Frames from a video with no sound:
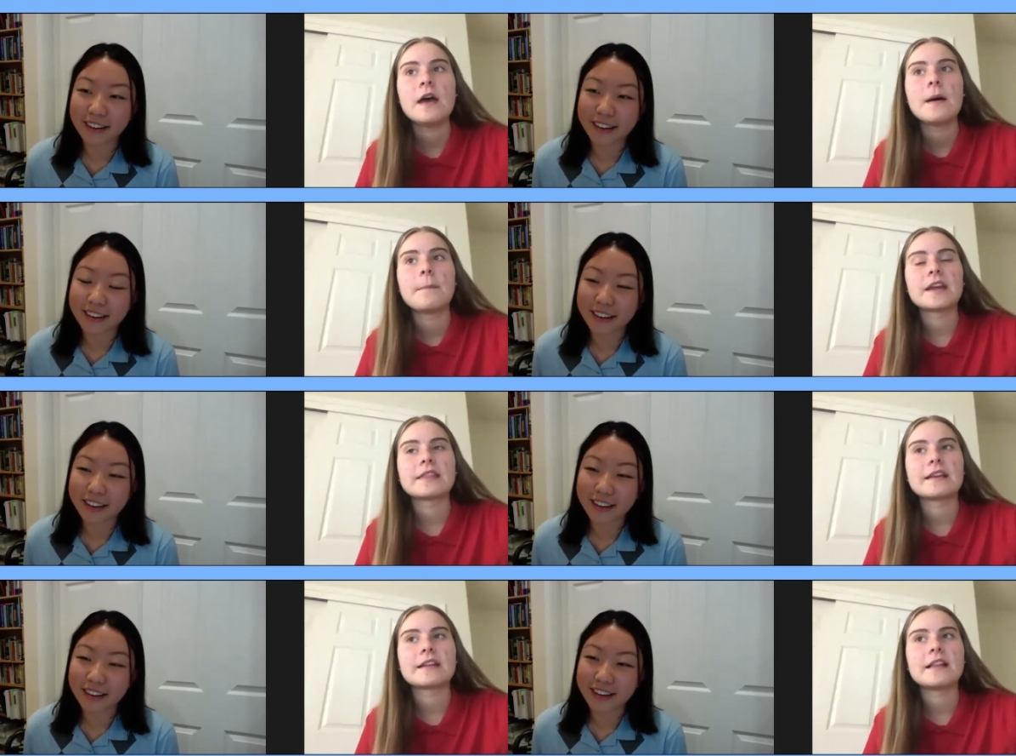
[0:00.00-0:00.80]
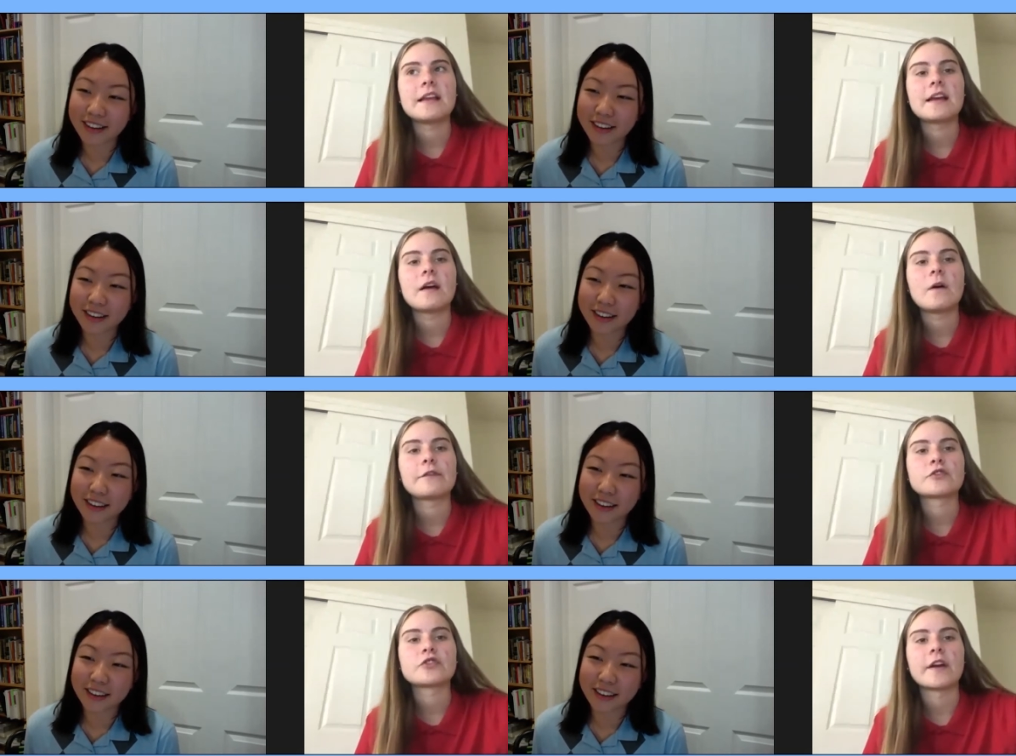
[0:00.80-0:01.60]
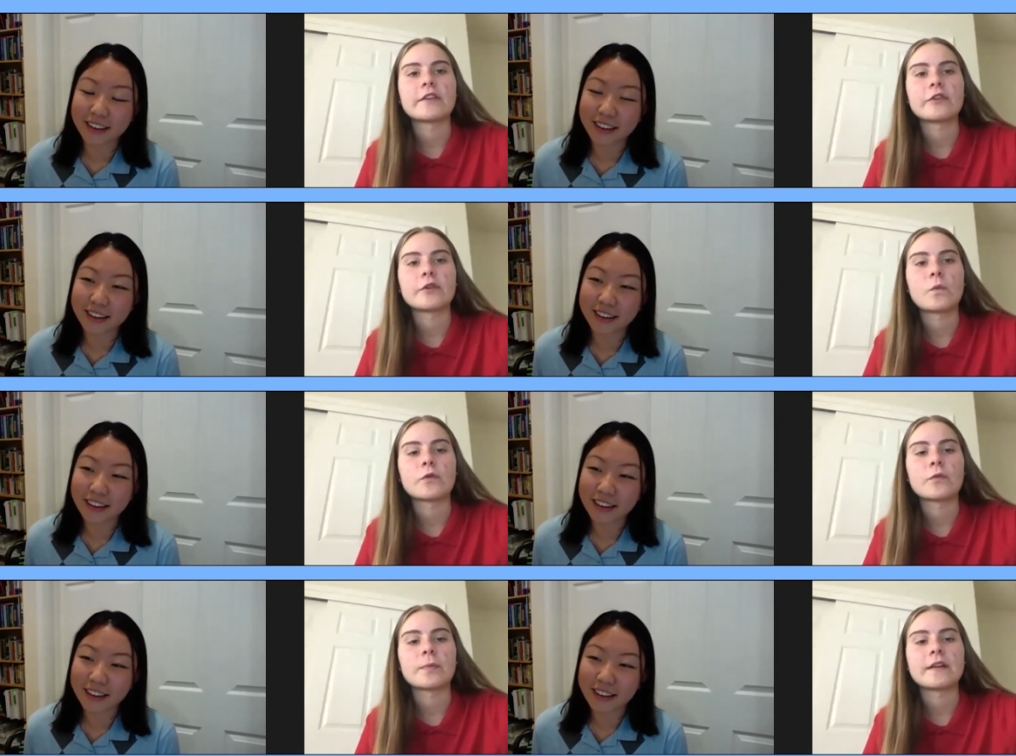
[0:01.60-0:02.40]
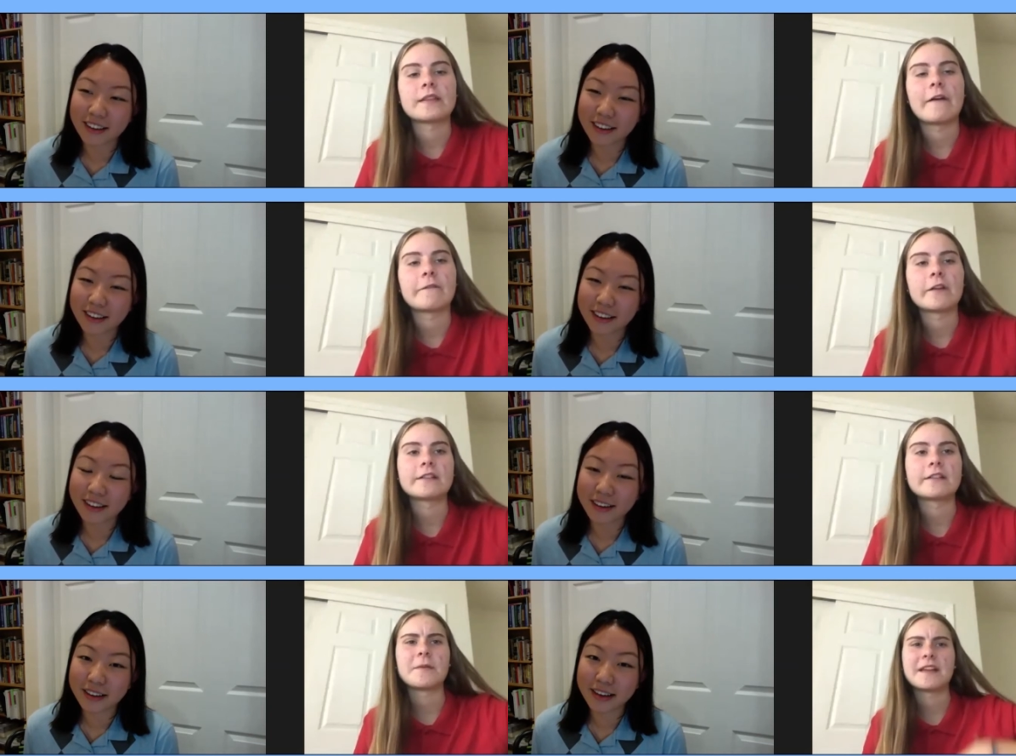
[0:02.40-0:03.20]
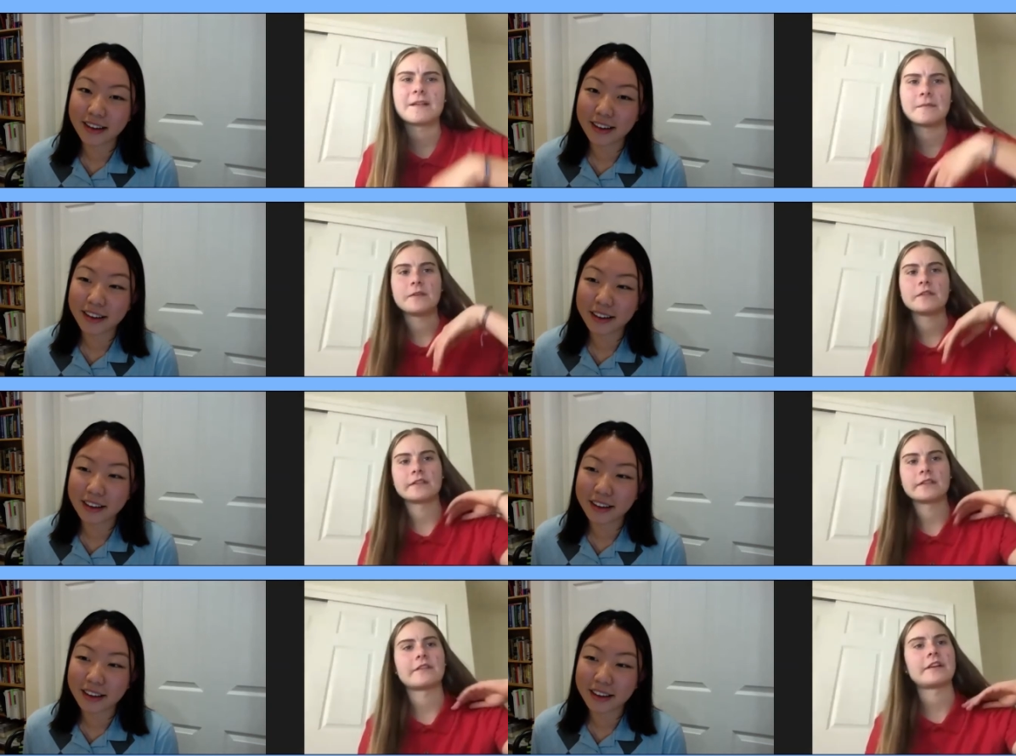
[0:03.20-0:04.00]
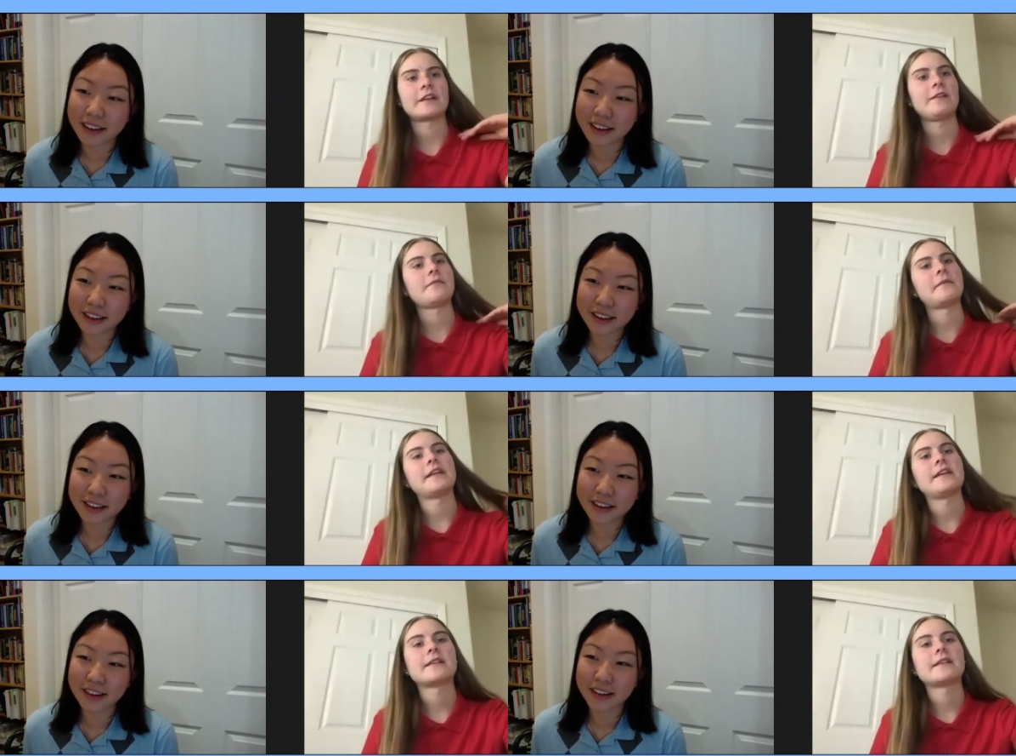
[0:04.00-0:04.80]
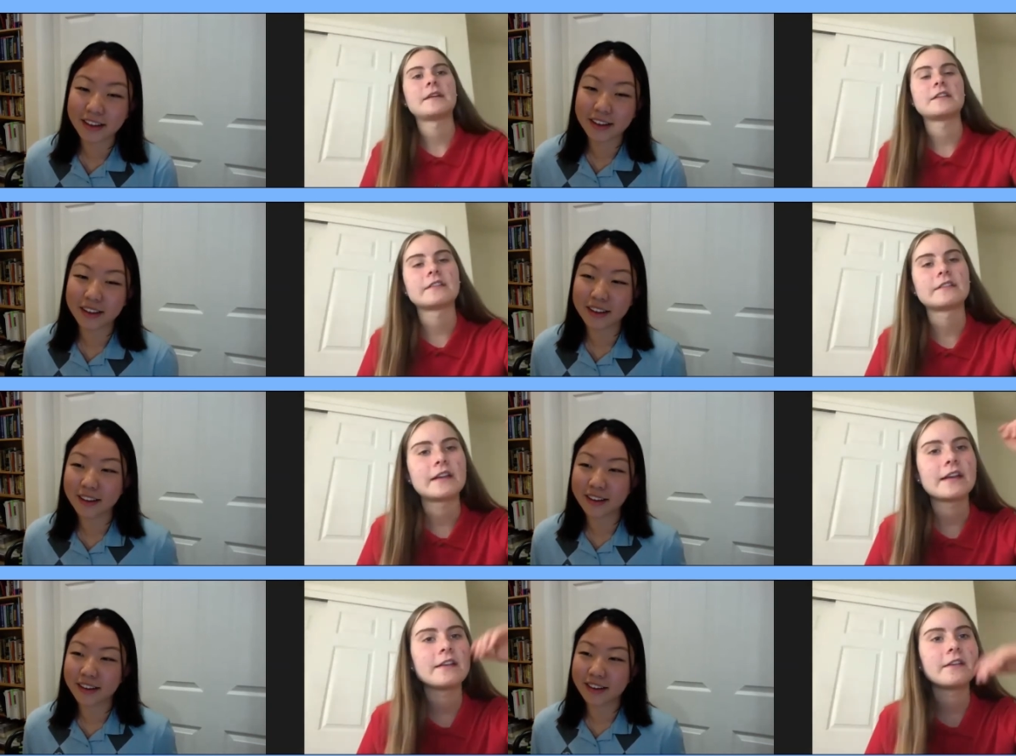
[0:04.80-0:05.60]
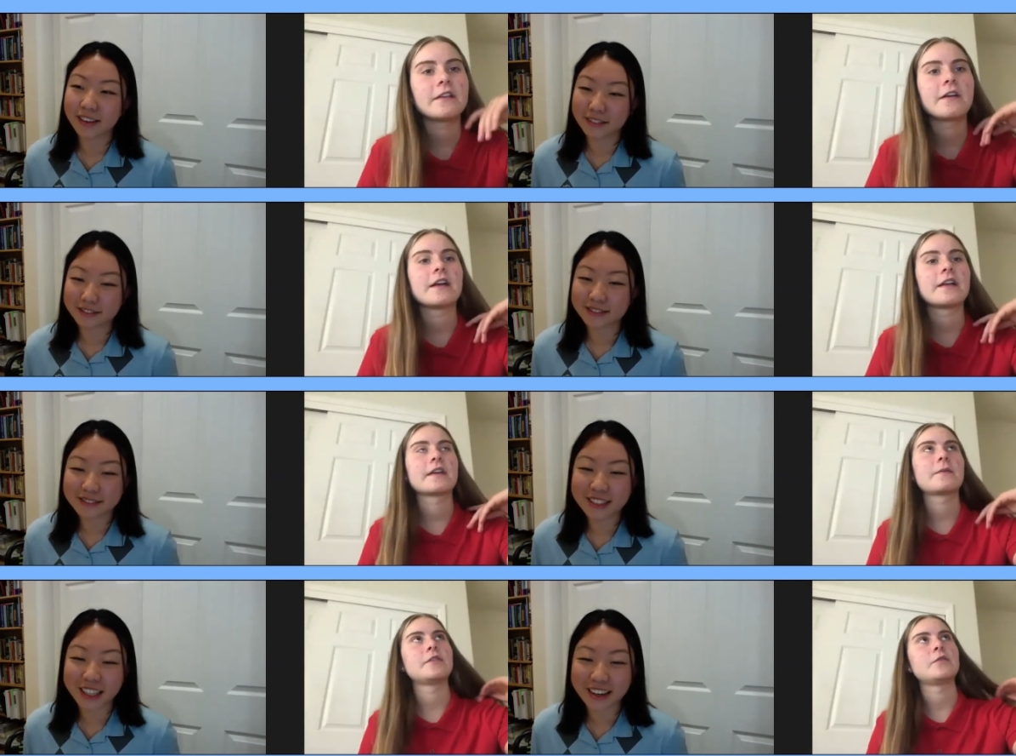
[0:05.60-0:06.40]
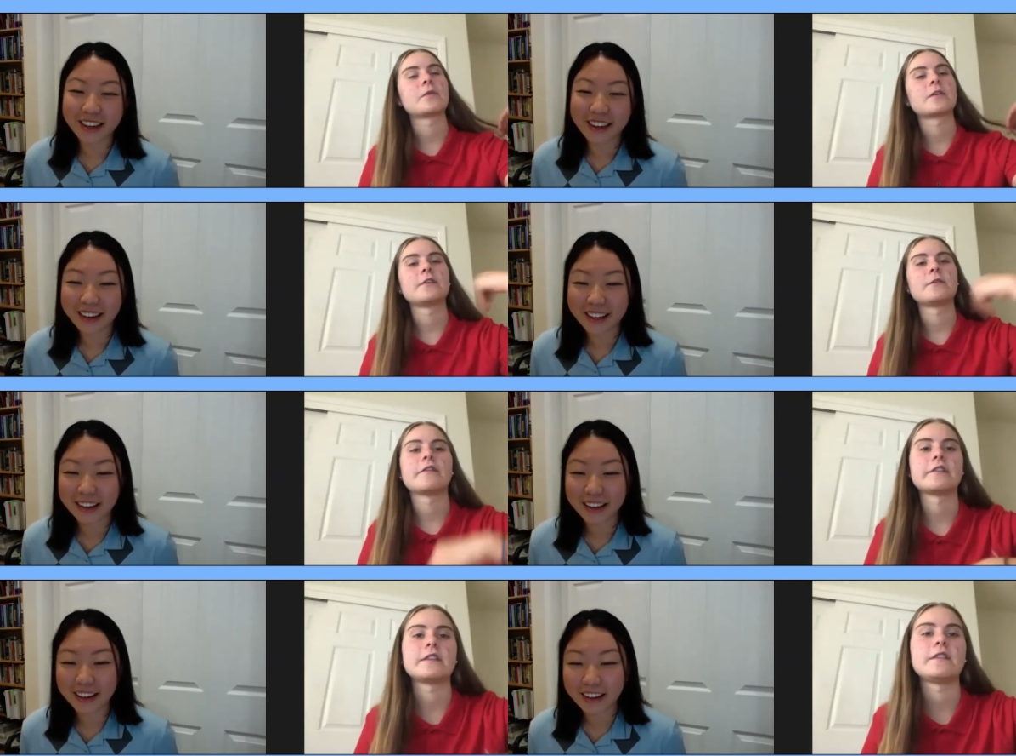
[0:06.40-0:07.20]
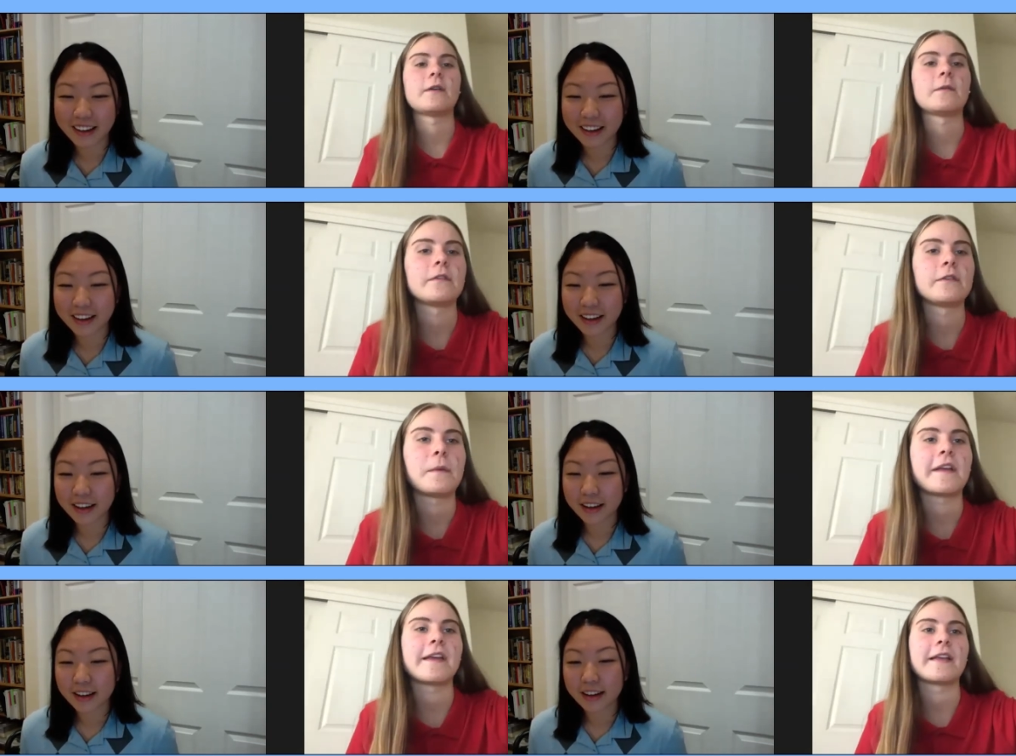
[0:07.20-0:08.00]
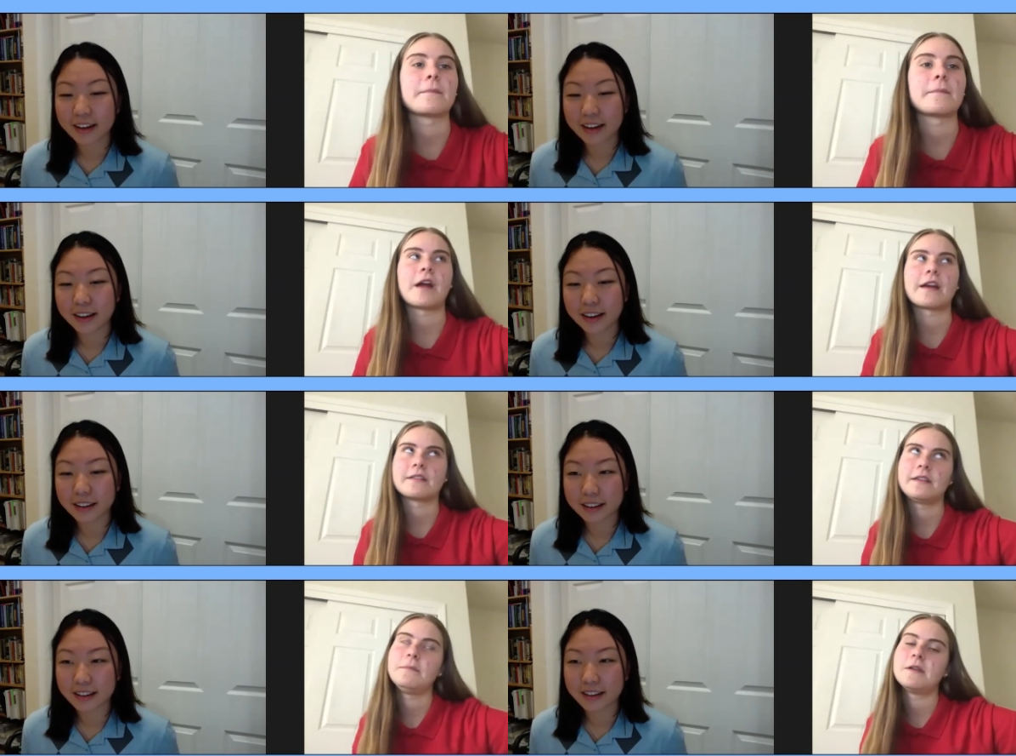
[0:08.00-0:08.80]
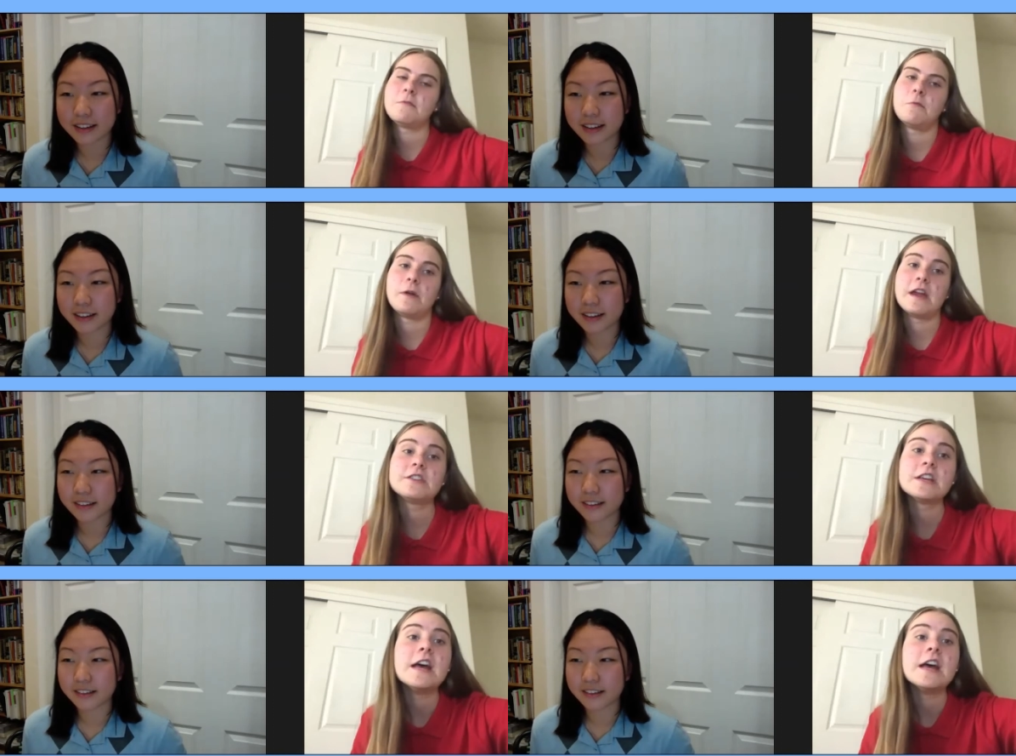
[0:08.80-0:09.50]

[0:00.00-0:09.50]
Speaker 1: But I think, like, if you're trying to create a wardrobe like that for, like, someone like me who doesn't have, like, a lot of money, because I'm, like, just a kid, you know, and, like, when you work, you obviously don't, you're making, like, practically minimum wage.